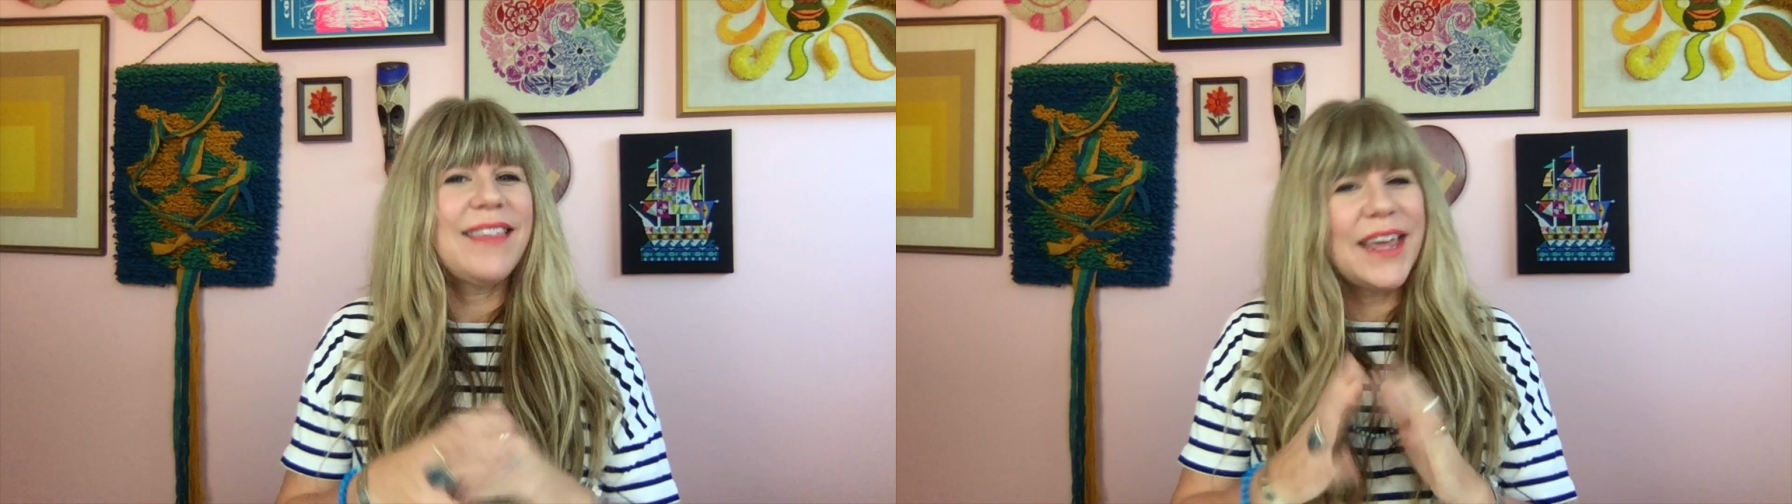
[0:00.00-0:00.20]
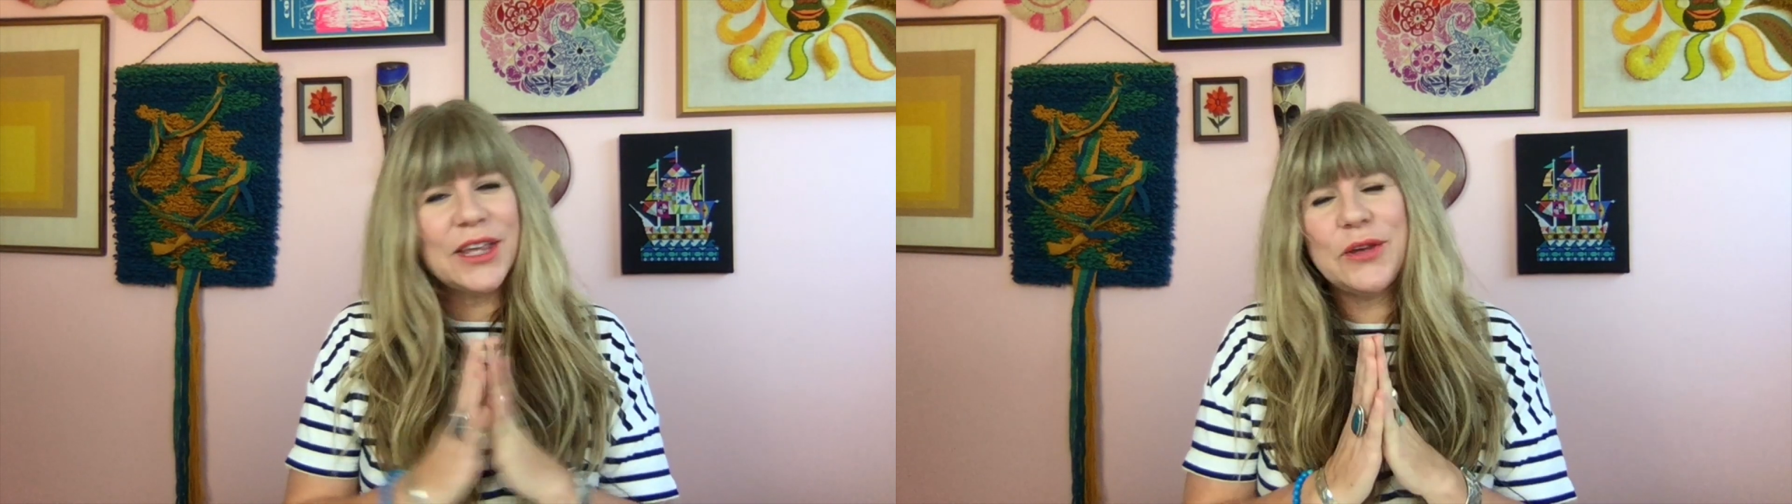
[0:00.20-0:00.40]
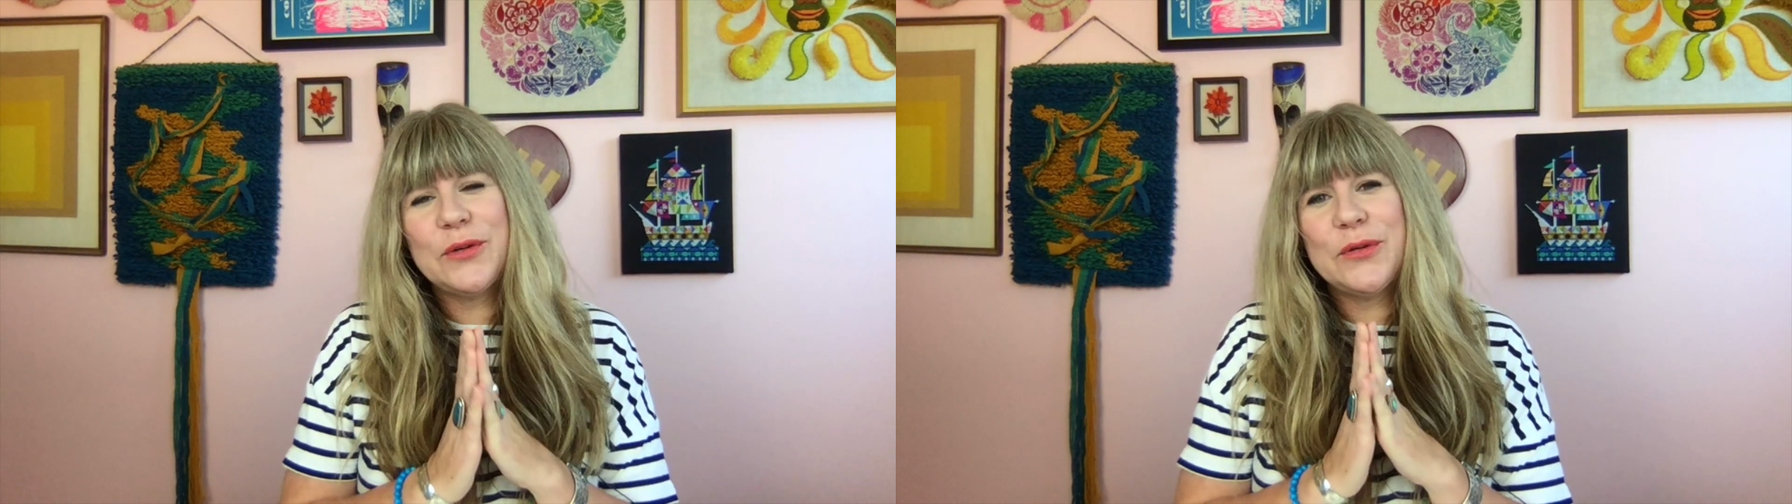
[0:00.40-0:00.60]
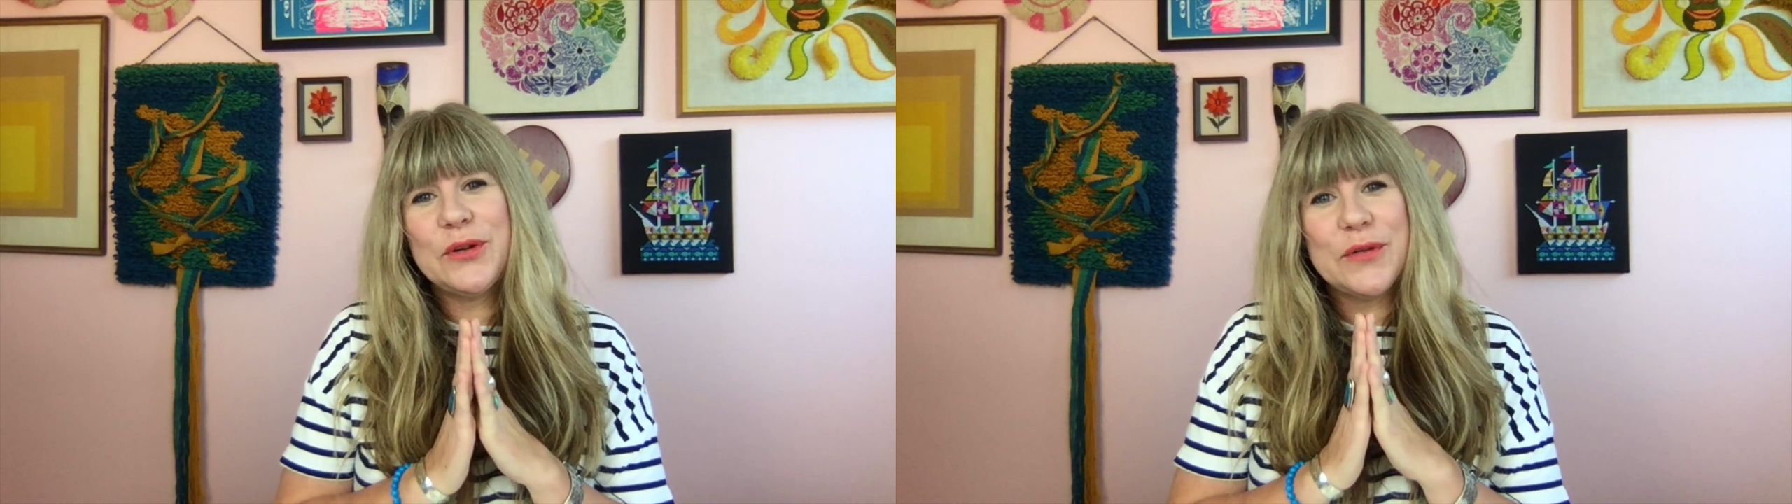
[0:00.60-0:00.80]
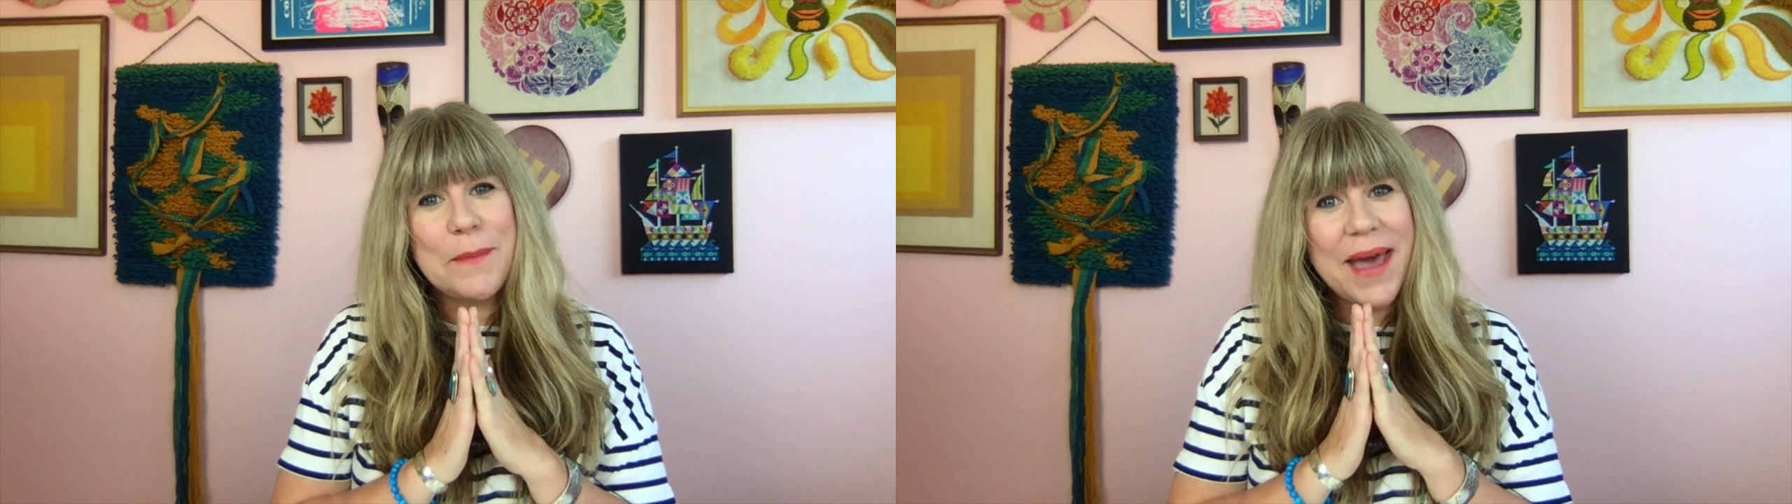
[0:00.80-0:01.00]
thank you,
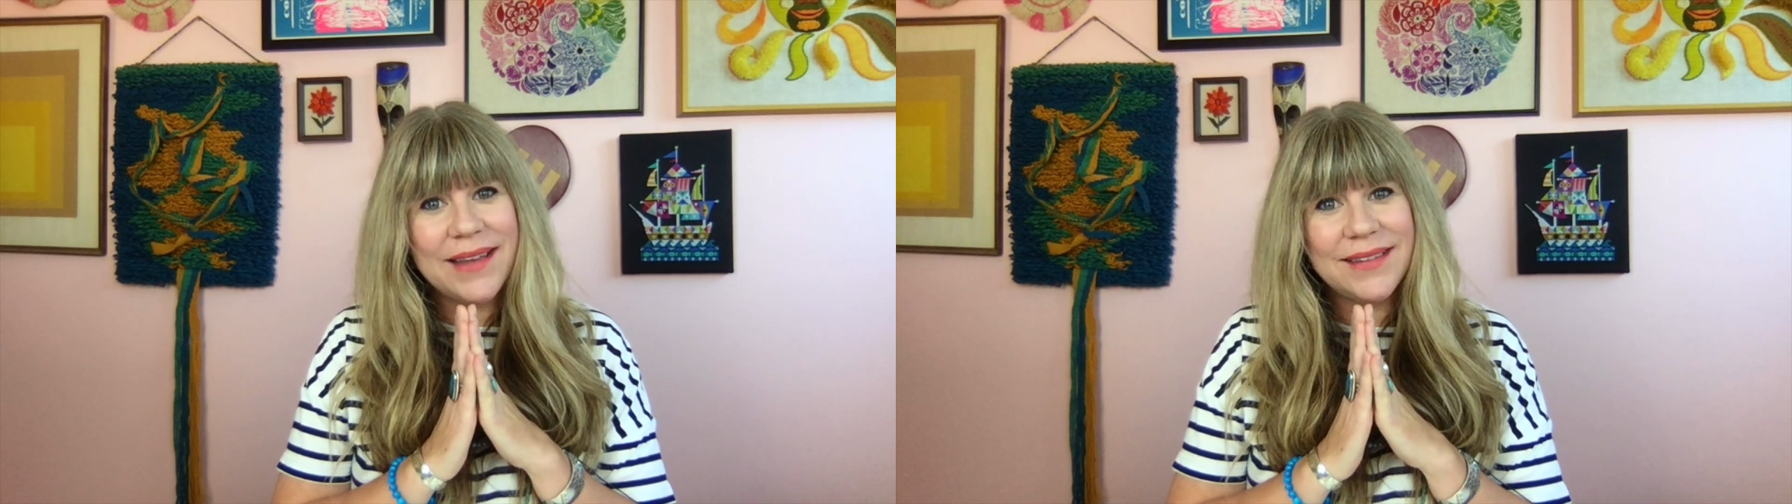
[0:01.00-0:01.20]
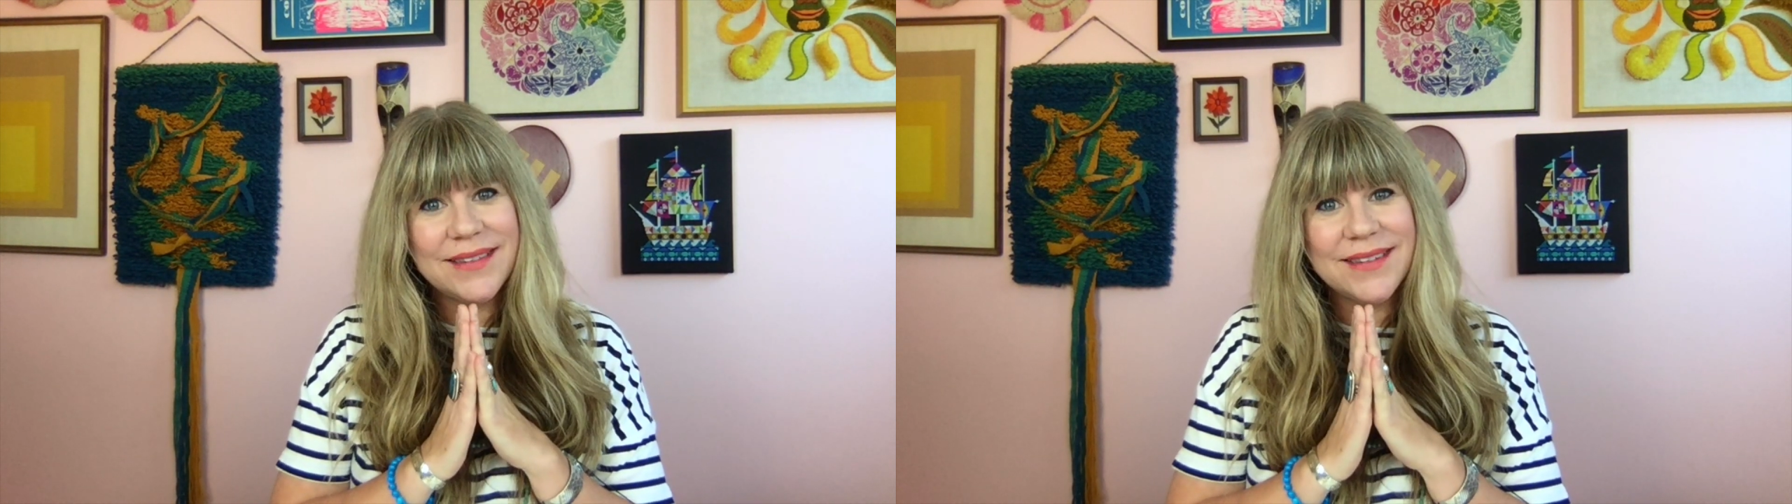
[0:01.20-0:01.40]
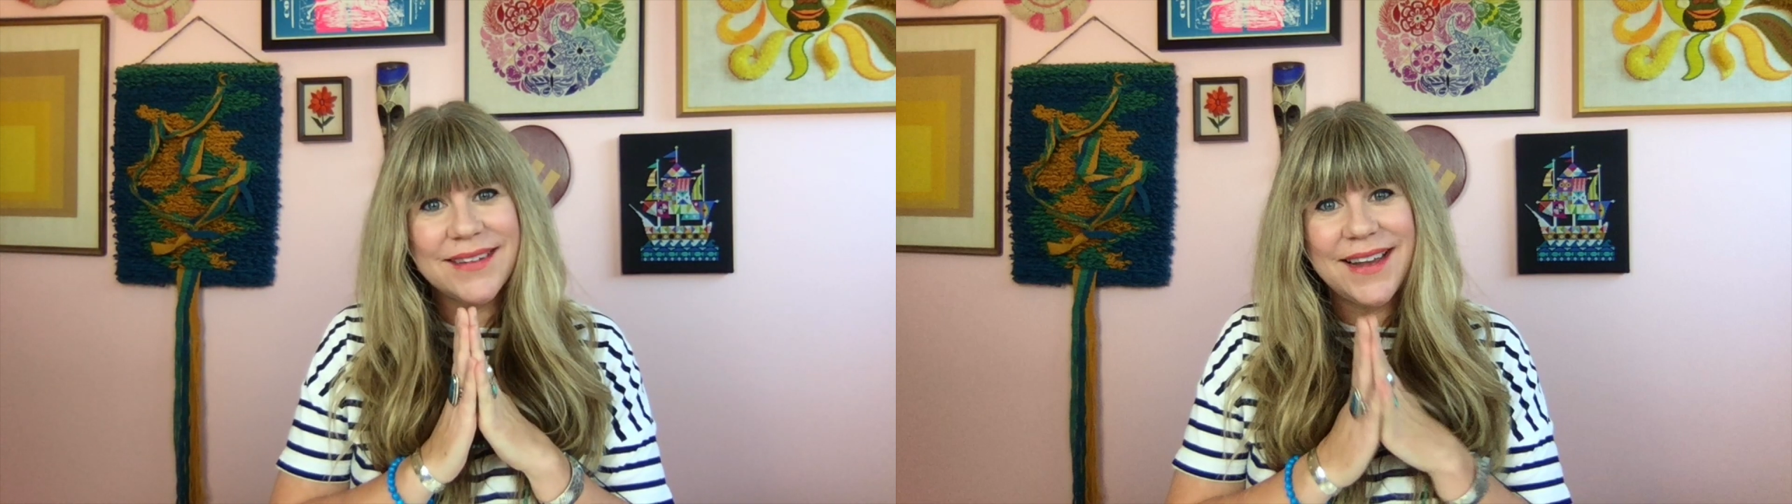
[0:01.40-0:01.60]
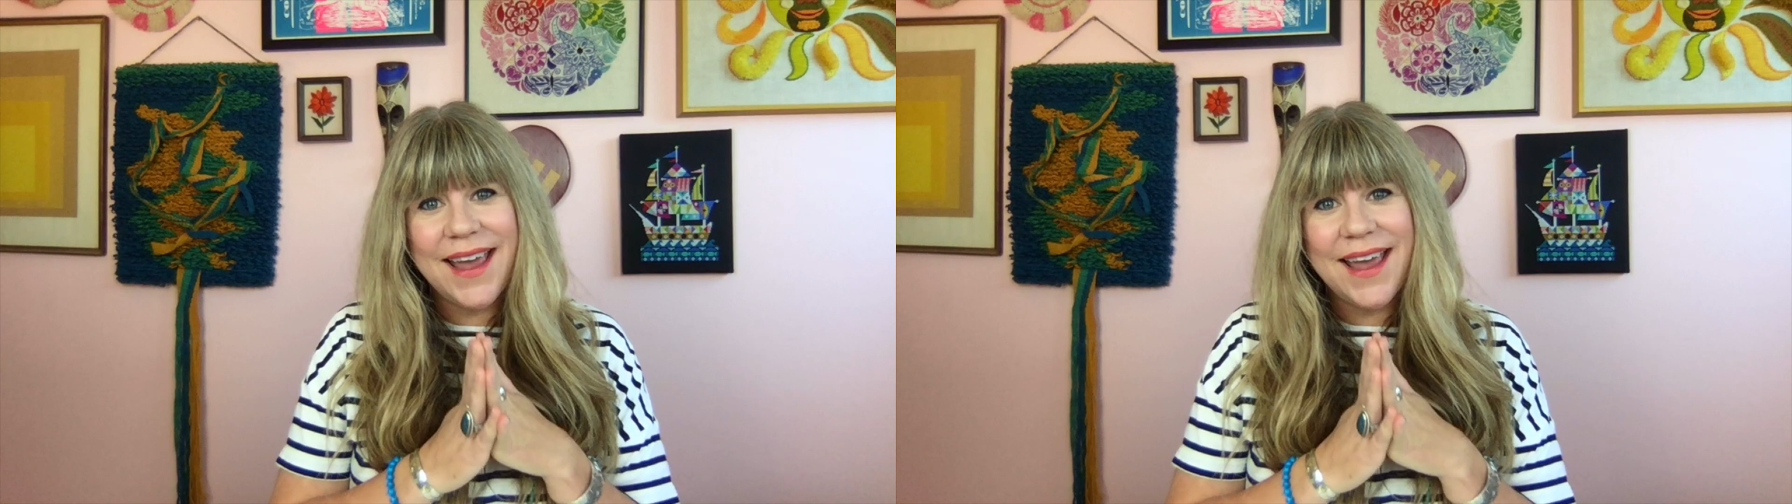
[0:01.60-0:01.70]
you're the best,